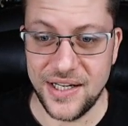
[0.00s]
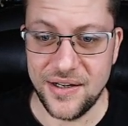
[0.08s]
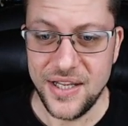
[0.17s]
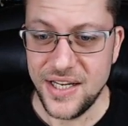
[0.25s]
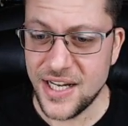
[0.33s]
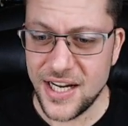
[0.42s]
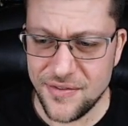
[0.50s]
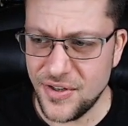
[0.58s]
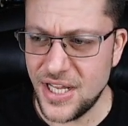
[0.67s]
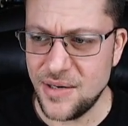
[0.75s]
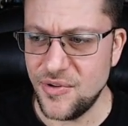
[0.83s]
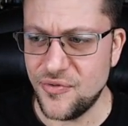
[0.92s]
not even
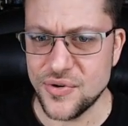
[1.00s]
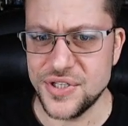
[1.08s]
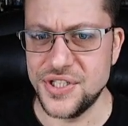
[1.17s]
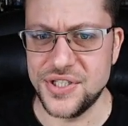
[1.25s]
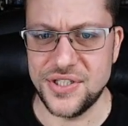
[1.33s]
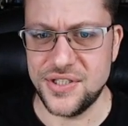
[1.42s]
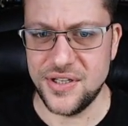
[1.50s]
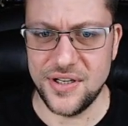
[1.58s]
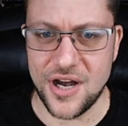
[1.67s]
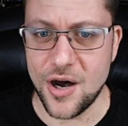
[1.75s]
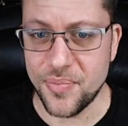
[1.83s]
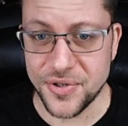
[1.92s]
enemy forces, just
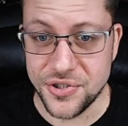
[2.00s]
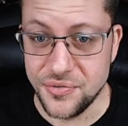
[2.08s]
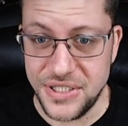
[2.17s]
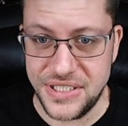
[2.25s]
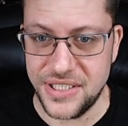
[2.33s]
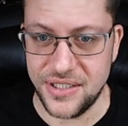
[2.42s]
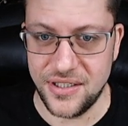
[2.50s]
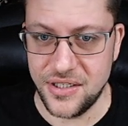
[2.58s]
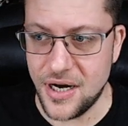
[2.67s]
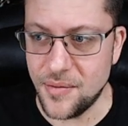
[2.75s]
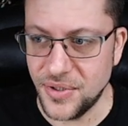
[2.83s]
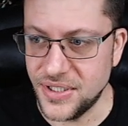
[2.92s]
opportunistic
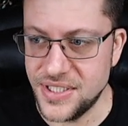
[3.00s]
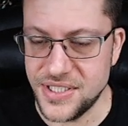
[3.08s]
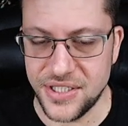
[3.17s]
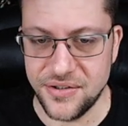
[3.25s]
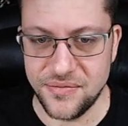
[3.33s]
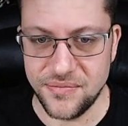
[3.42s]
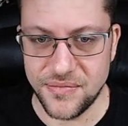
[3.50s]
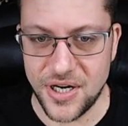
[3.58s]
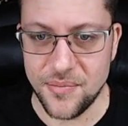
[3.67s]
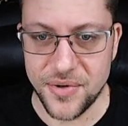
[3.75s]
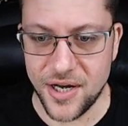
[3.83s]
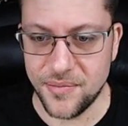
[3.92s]
goblins and
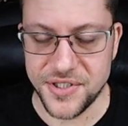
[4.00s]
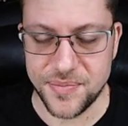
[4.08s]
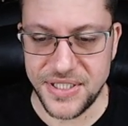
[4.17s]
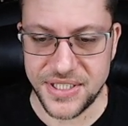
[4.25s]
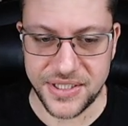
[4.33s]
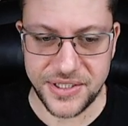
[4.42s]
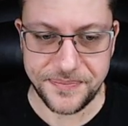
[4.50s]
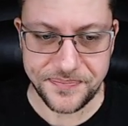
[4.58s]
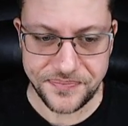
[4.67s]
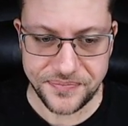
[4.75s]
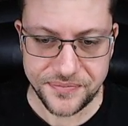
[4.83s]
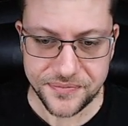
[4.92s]
hobgoblins, basically.
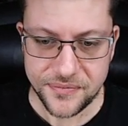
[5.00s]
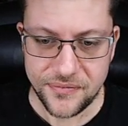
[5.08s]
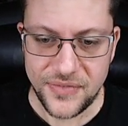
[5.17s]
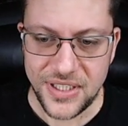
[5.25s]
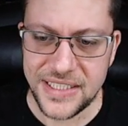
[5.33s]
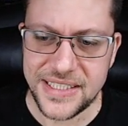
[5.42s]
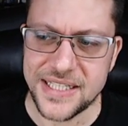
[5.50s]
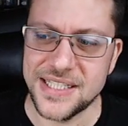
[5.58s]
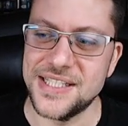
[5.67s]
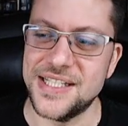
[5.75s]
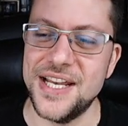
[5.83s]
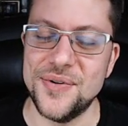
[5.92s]
He takes
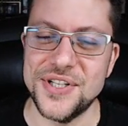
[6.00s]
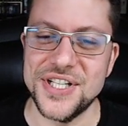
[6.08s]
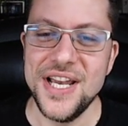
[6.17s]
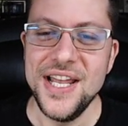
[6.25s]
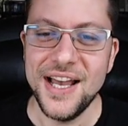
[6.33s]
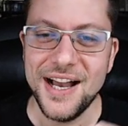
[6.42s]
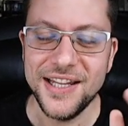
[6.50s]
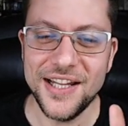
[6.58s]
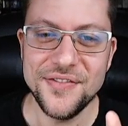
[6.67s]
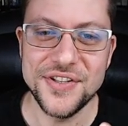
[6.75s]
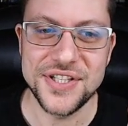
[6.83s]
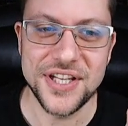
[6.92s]
a... Which, I
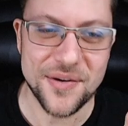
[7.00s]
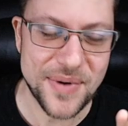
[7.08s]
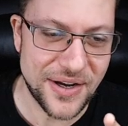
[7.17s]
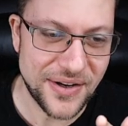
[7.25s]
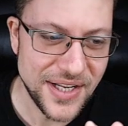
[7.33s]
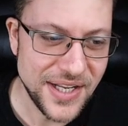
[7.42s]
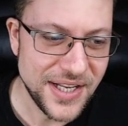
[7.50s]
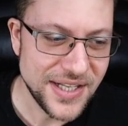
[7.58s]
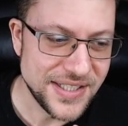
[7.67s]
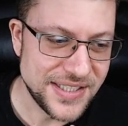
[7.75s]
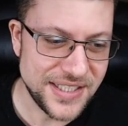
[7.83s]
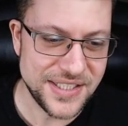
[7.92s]
love this thing about
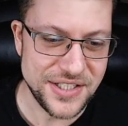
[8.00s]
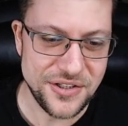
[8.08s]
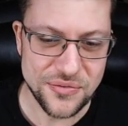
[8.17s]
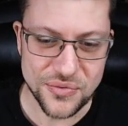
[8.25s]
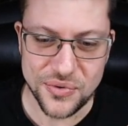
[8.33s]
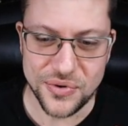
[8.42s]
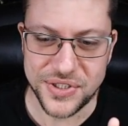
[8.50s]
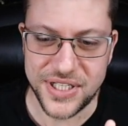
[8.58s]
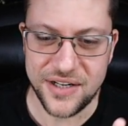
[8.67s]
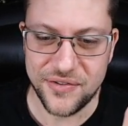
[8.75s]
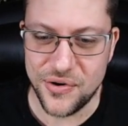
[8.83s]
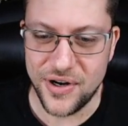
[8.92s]
D&D rules
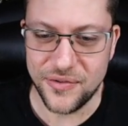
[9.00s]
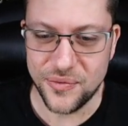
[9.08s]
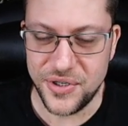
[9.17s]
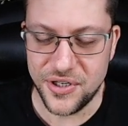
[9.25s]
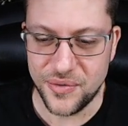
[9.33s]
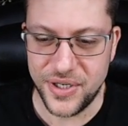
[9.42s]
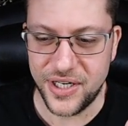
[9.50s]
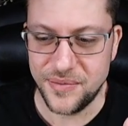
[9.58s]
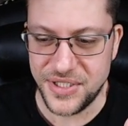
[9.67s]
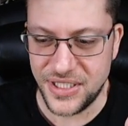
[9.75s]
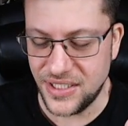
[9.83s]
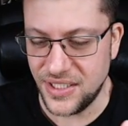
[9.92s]
kind of go out the window when it comes
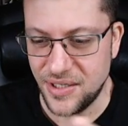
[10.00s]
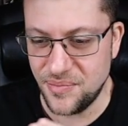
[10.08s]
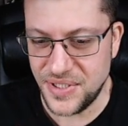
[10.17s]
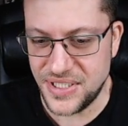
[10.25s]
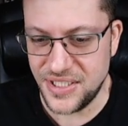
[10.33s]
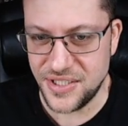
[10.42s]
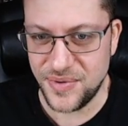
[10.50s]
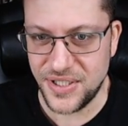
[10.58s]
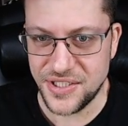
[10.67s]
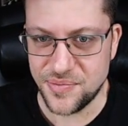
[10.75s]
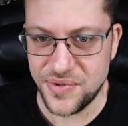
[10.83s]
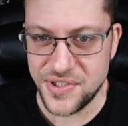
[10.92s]
to killing NPCs,
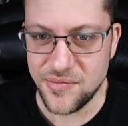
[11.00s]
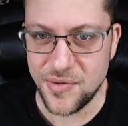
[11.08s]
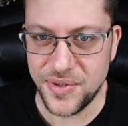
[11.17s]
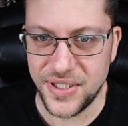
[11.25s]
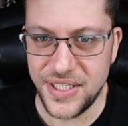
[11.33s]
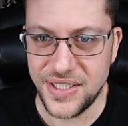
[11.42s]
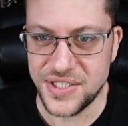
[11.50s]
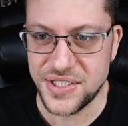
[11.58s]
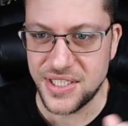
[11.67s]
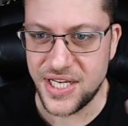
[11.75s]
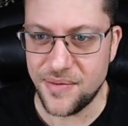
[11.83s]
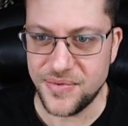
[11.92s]
because presumably this
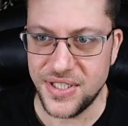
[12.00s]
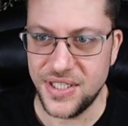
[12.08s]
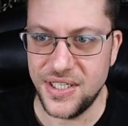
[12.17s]
captain